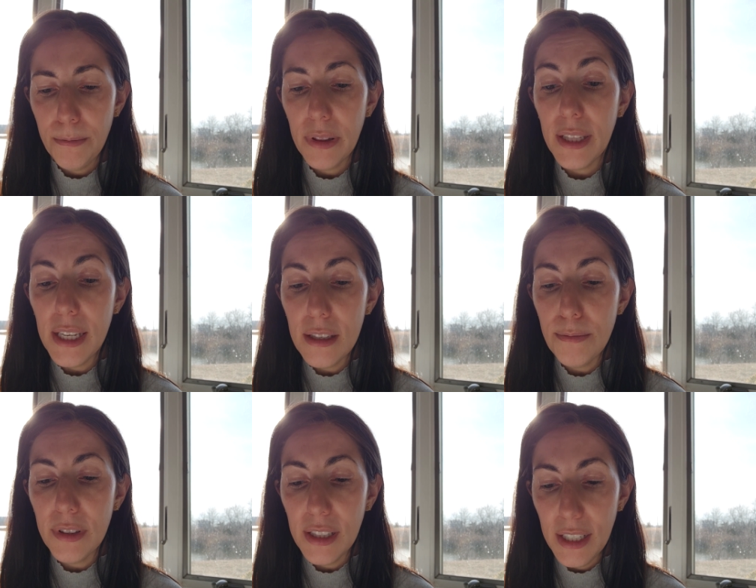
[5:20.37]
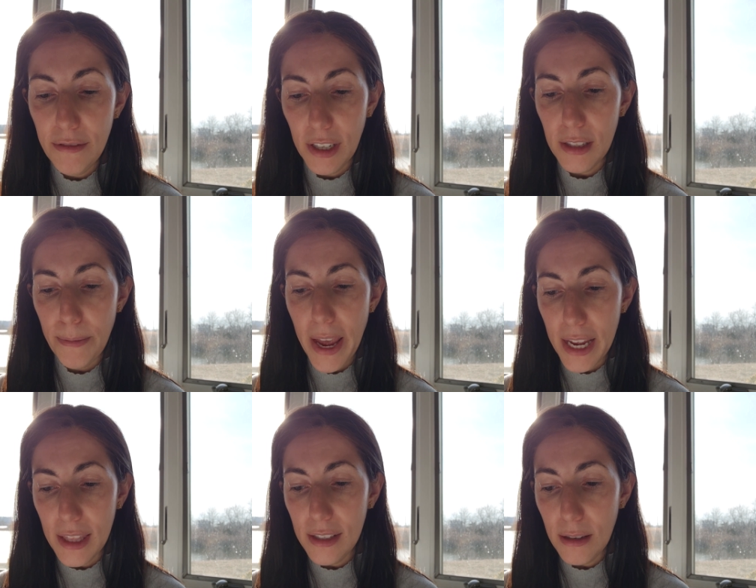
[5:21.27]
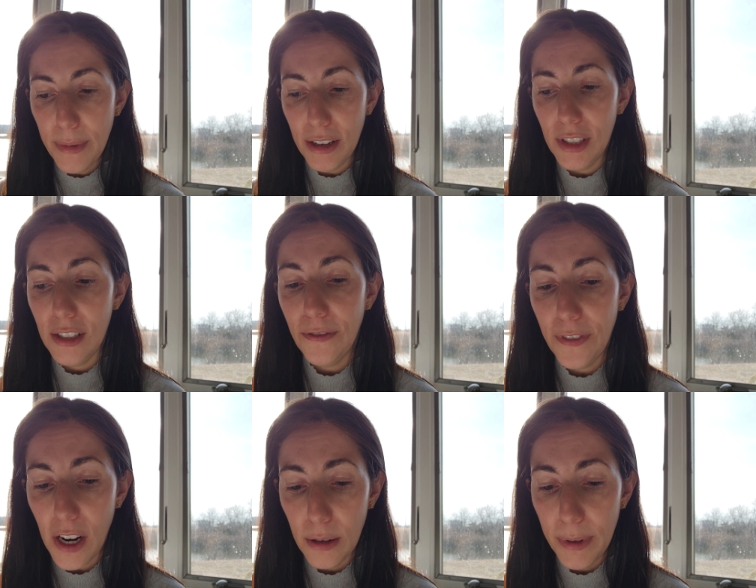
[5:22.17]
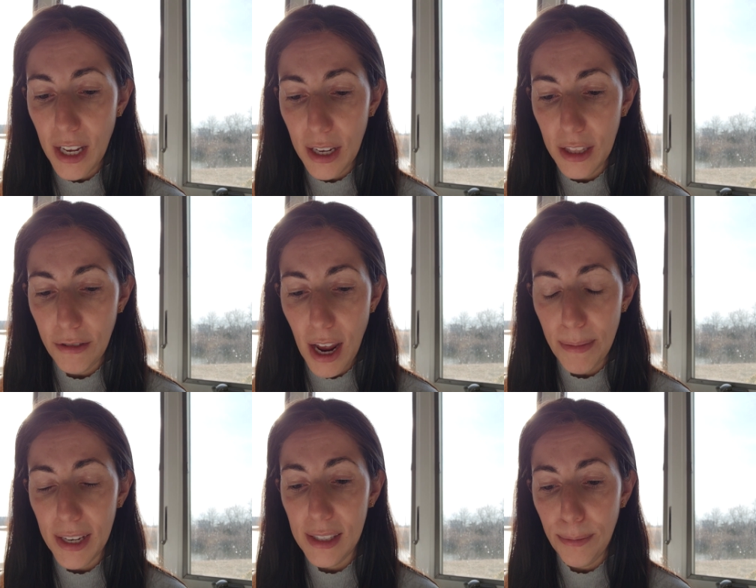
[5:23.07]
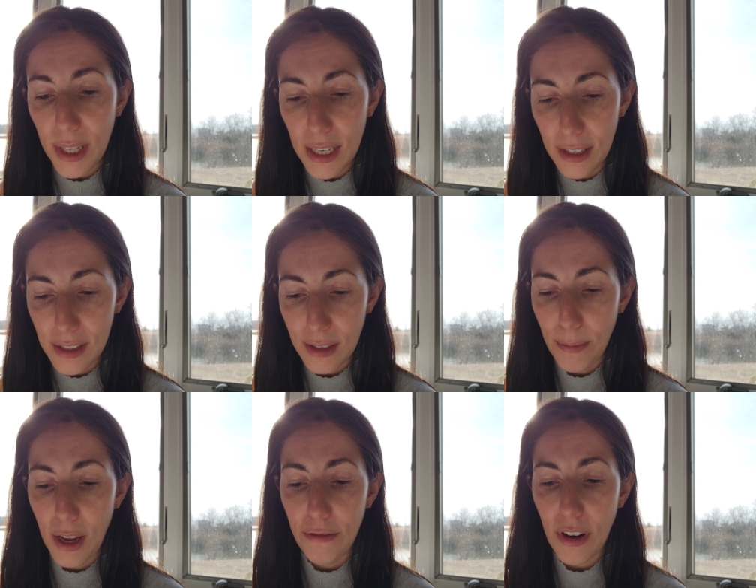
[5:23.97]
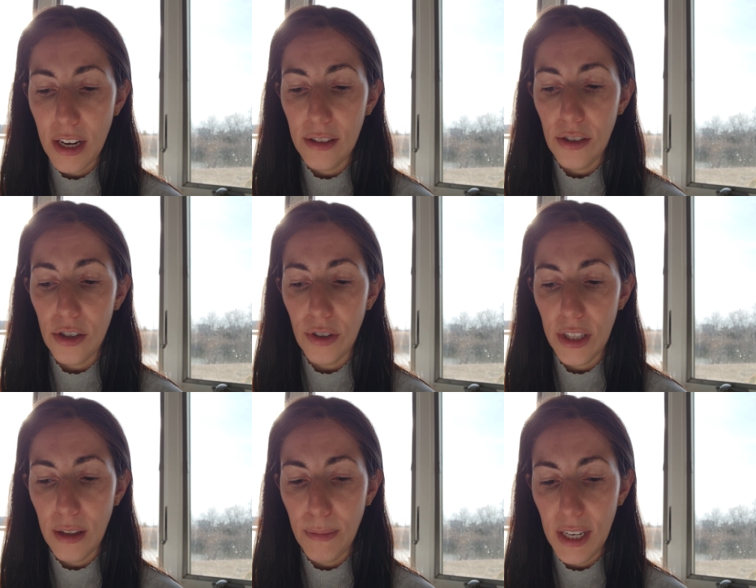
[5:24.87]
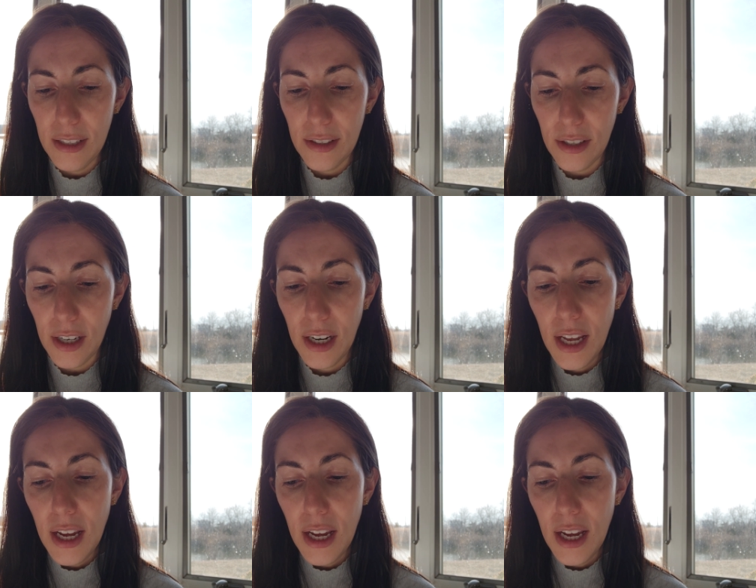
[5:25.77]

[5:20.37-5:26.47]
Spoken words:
Please believe us, paying this amount is far beyond the rabbi's means, my friends assured the minister.